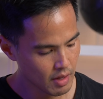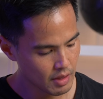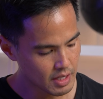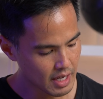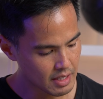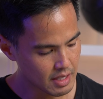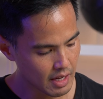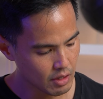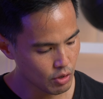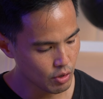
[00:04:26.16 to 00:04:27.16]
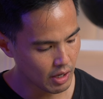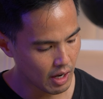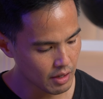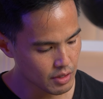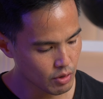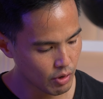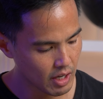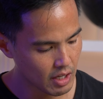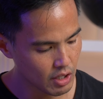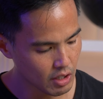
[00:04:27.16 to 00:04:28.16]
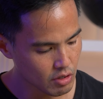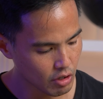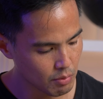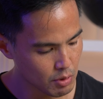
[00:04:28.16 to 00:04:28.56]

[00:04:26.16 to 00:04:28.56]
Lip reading: this has that new color screen and you can toggle